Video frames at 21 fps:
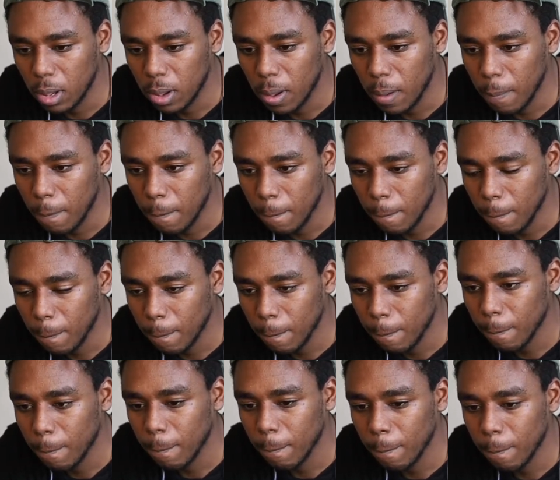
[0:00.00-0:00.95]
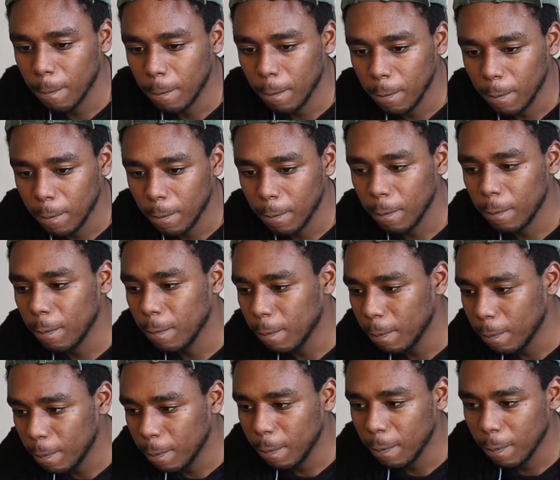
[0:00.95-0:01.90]

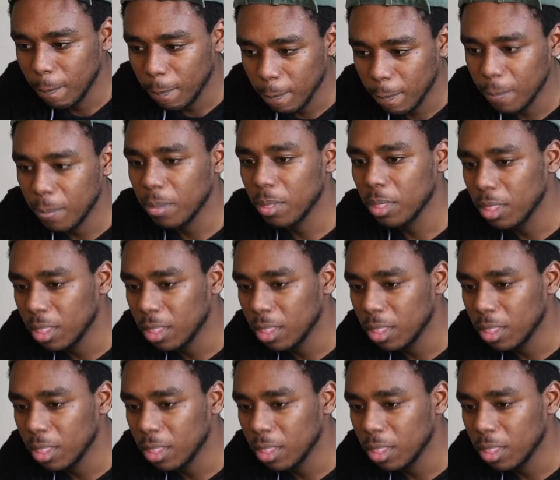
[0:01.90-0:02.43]
[no speech]